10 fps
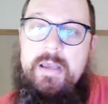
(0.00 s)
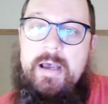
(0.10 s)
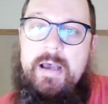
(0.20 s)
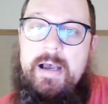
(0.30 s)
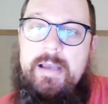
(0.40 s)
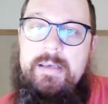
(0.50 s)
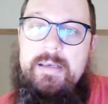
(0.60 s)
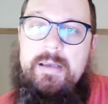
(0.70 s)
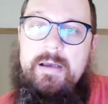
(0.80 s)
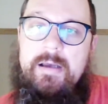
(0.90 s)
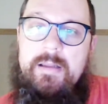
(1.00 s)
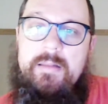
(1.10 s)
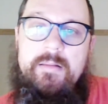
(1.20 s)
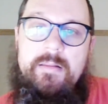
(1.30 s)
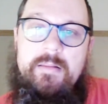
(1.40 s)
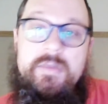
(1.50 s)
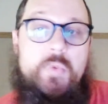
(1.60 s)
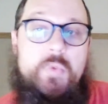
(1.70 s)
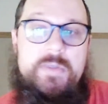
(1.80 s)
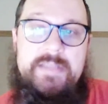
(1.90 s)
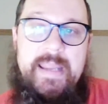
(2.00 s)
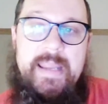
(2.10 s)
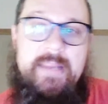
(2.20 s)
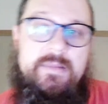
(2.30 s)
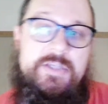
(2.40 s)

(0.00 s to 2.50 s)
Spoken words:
On the 28th,